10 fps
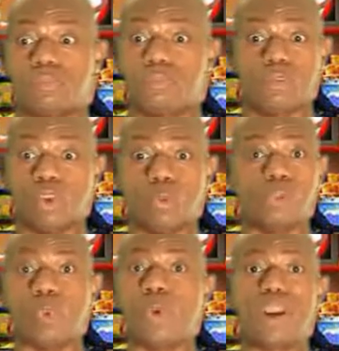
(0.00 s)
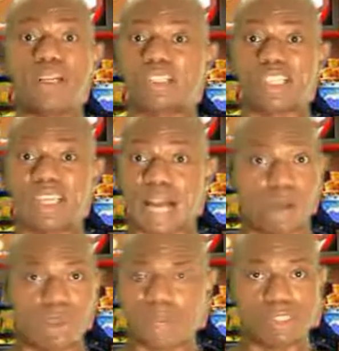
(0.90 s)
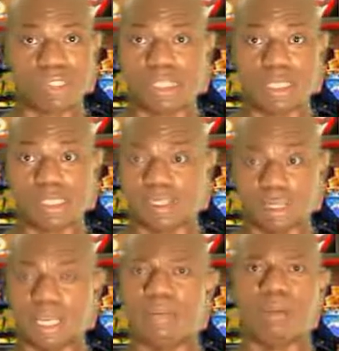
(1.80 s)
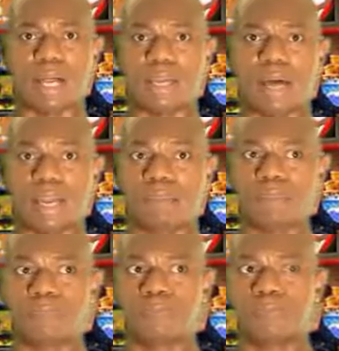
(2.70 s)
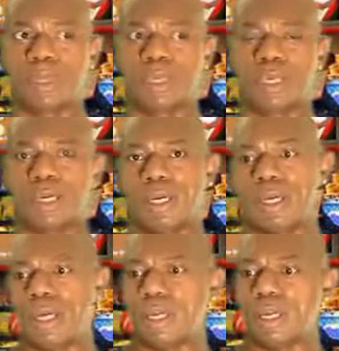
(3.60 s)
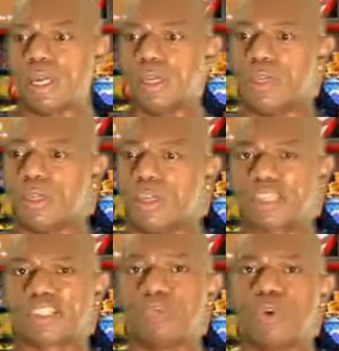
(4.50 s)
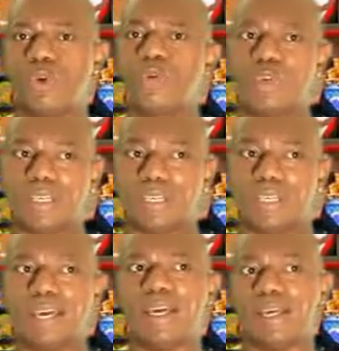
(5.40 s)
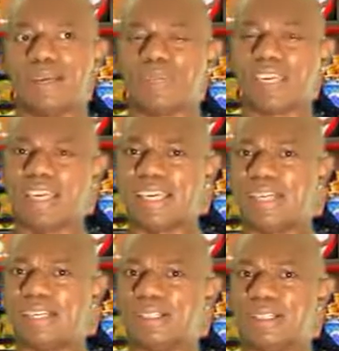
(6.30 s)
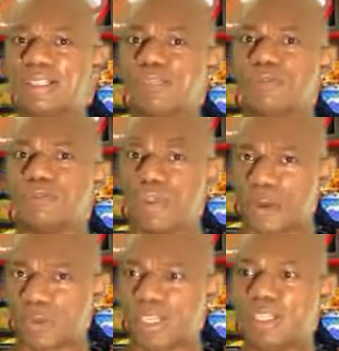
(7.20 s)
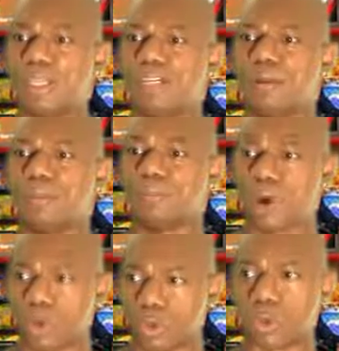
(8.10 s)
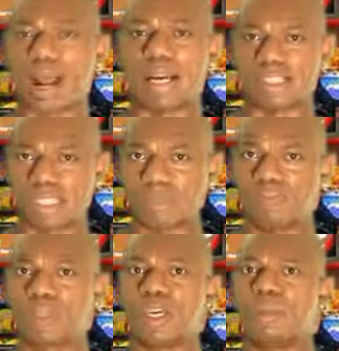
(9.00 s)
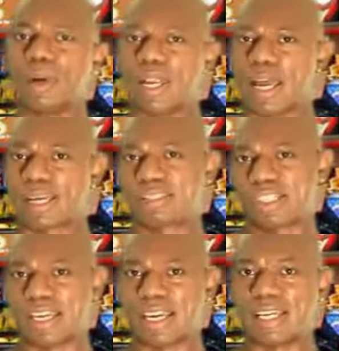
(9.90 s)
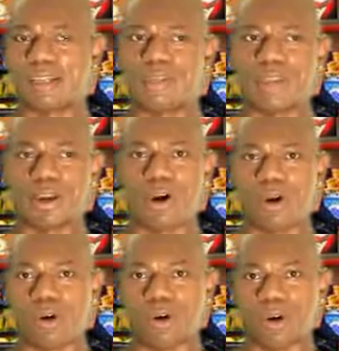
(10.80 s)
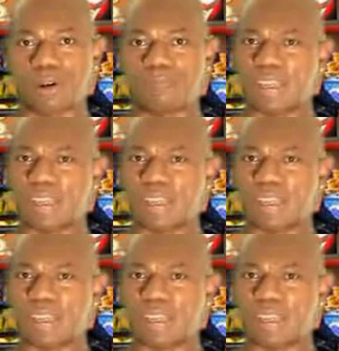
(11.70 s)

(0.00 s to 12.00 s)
the weirdest thing I've ever seen in my life. This movie is very polarizing, but like I said, there are